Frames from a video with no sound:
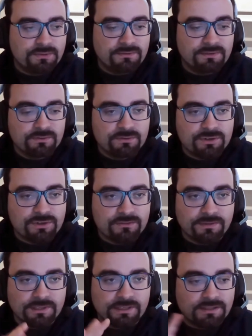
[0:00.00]

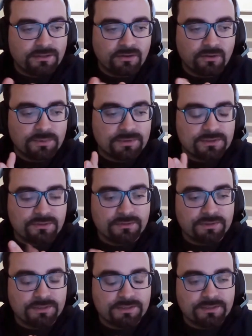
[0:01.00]
revolution, right, and the open
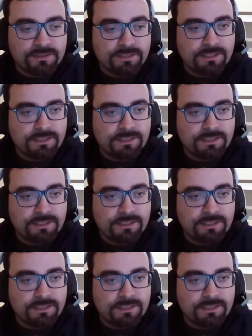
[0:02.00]
source